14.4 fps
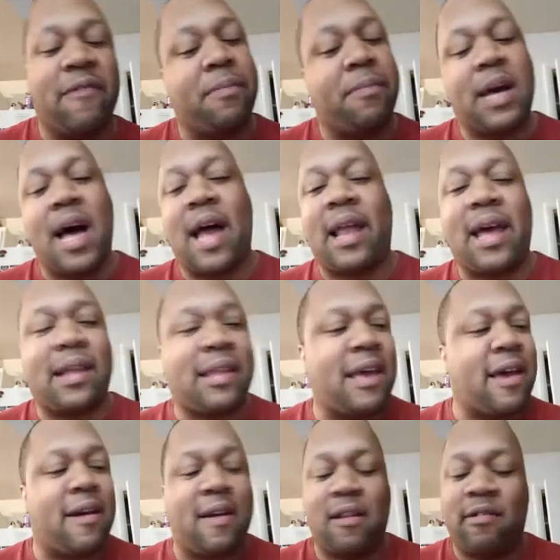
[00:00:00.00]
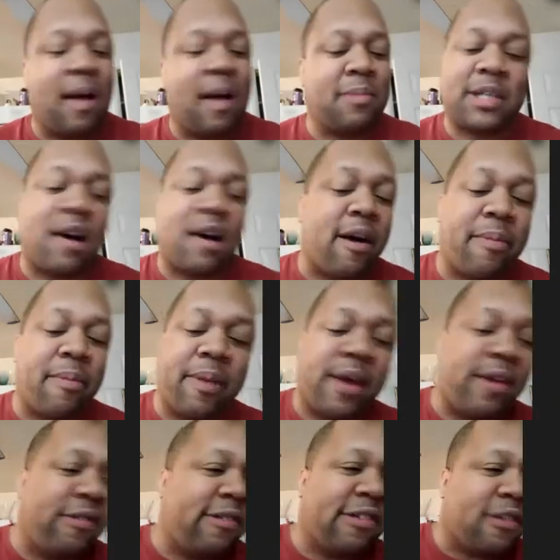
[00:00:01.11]
guy like that. I'm sorry, man. You
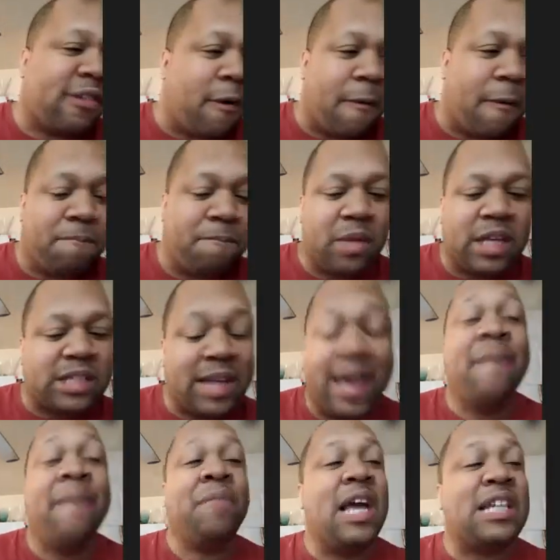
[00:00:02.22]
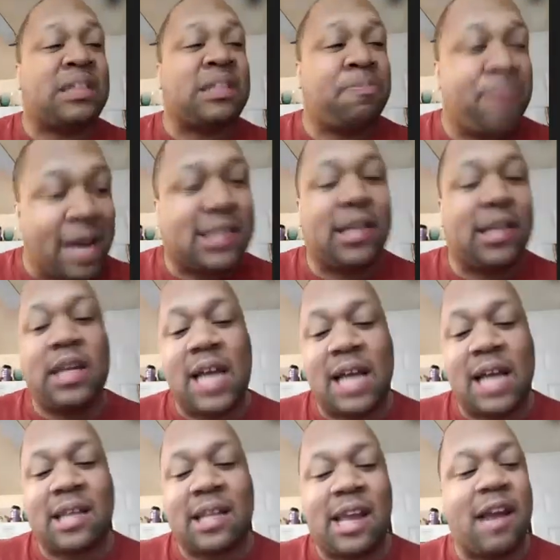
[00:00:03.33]
just don't. Especially not the
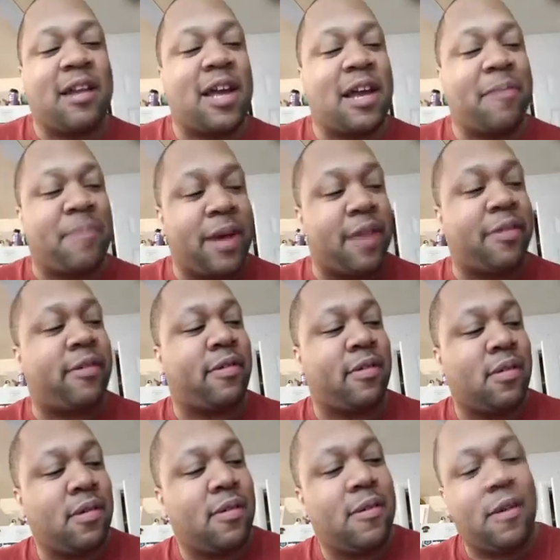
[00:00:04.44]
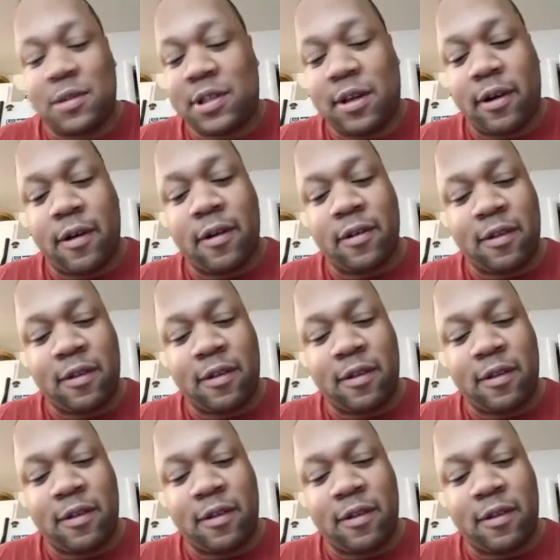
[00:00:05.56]
Carolina Panthers. No, sir. So, yeah,
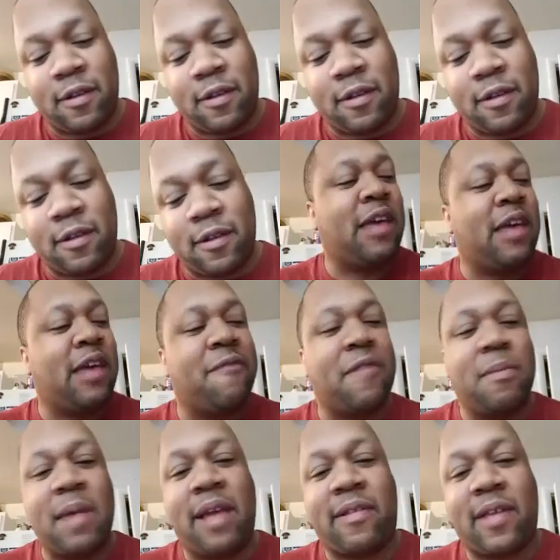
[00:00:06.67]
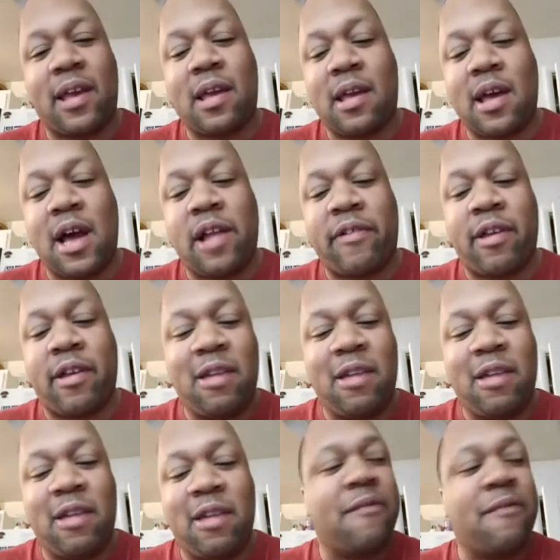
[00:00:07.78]
you give him that second contract. You give him
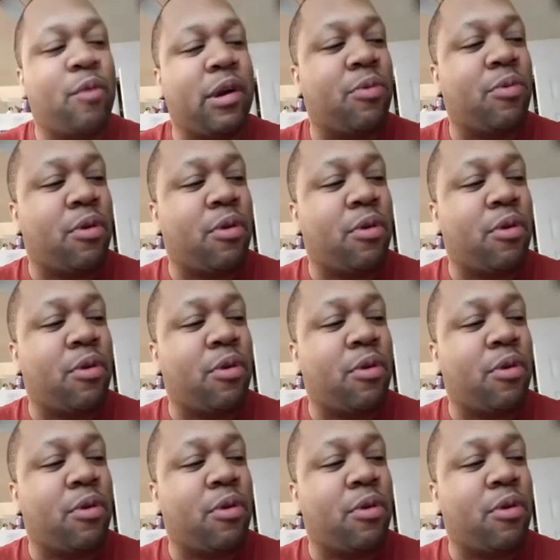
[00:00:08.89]
what he wants.